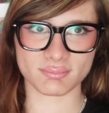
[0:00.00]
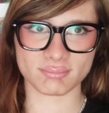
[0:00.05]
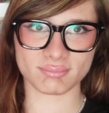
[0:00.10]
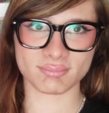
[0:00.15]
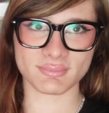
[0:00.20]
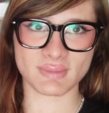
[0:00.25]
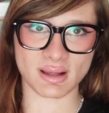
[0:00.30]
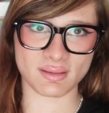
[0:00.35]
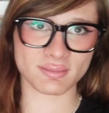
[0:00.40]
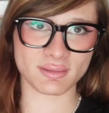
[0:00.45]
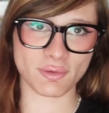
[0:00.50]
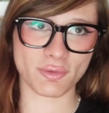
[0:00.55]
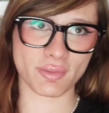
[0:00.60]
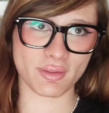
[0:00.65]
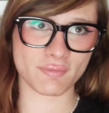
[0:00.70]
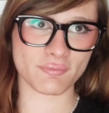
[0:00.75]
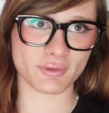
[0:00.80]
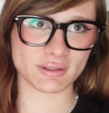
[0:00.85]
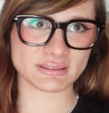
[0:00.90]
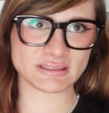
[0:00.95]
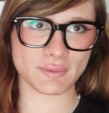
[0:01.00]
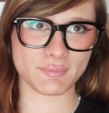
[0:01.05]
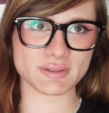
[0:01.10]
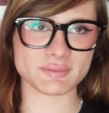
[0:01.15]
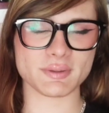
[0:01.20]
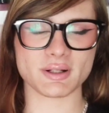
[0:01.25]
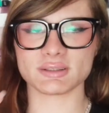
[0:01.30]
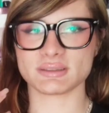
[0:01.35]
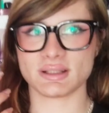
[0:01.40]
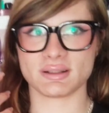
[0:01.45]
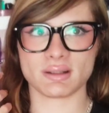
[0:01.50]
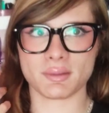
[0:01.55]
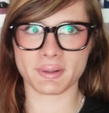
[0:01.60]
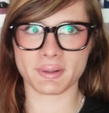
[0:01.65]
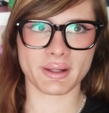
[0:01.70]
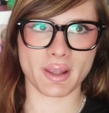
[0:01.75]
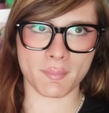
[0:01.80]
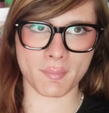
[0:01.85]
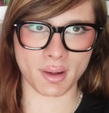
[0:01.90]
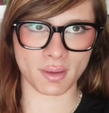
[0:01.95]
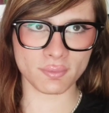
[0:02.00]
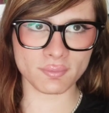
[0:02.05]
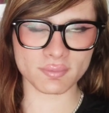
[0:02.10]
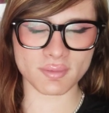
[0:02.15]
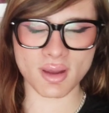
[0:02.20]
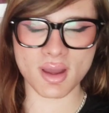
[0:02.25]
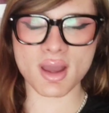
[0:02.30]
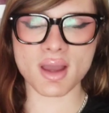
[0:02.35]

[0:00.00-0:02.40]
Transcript: that new thing for Sea Wees because it came out.